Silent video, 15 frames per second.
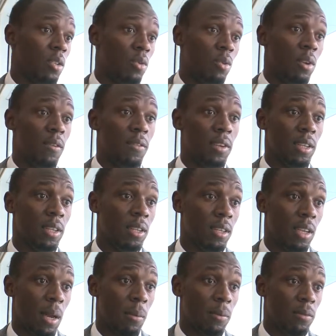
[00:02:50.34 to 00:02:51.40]
two different
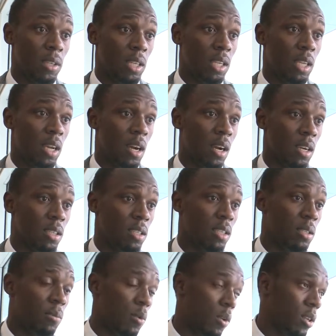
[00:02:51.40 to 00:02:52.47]
type of G T Rs, the
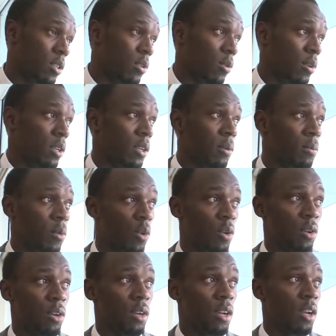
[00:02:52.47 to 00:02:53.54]
sports one, the
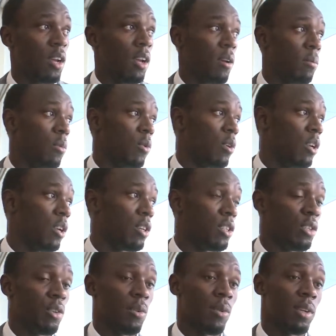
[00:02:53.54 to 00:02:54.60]
more more
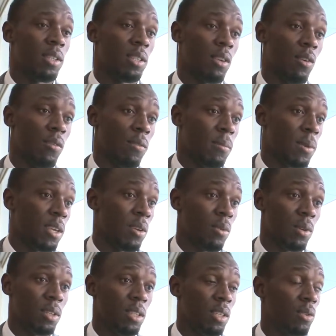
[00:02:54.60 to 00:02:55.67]
luxury one. So for me, it
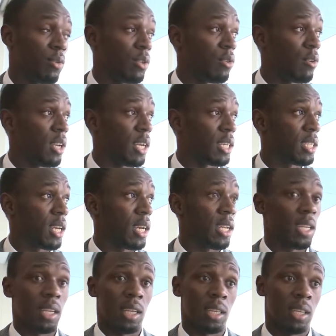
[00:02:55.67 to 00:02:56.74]
was it was really
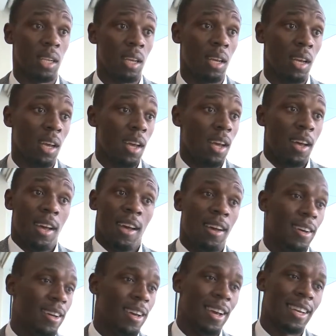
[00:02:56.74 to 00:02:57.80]
exciting and.
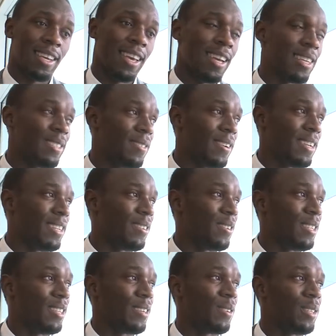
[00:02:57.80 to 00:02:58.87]
I can't explain. It
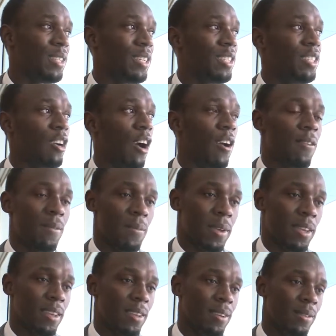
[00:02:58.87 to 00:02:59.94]
was it was just joy for me.
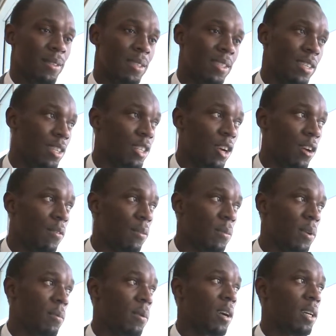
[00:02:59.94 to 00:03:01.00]
It was just a joy for
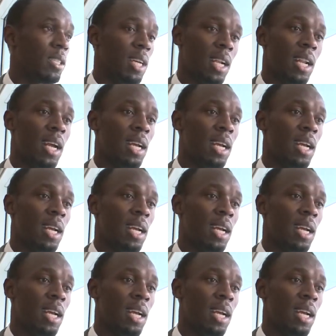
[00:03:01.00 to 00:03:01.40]
me because I